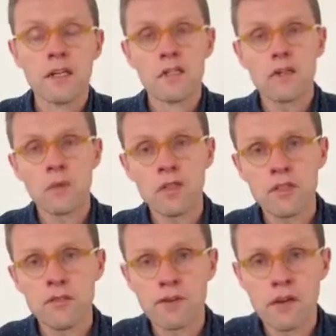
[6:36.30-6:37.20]
So once
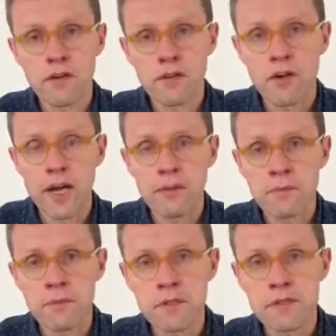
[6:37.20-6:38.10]
you've got your
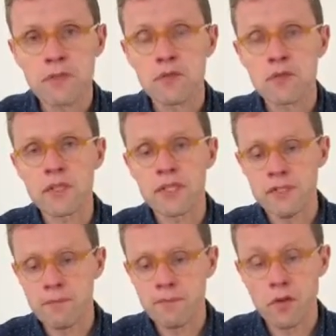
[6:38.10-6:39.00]
aims sorted,
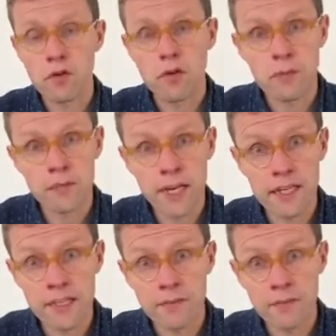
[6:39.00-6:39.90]
your
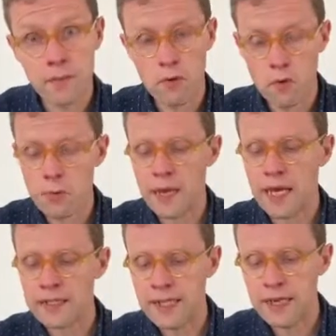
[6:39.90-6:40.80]
objectives all
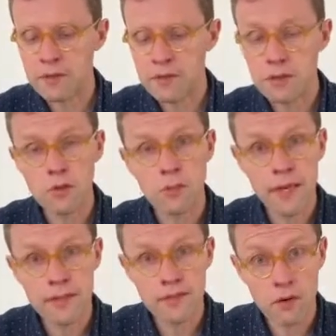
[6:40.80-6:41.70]
planned out, your
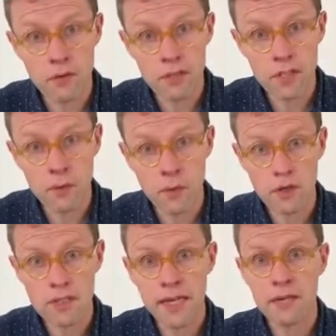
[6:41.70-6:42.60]
methodology
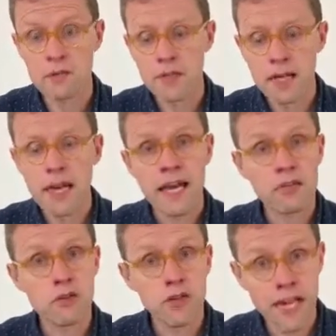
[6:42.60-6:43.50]
worked out, and
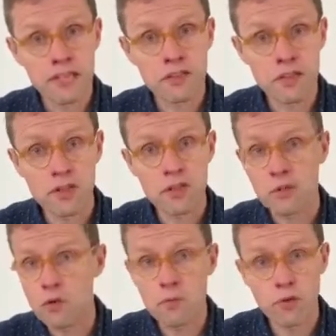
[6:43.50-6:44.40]
your Gantt chart
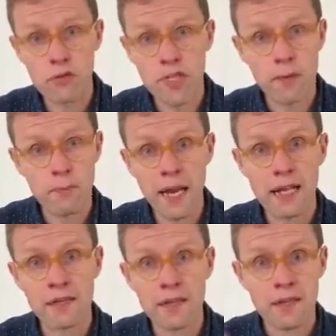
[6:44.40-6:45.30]
or project plan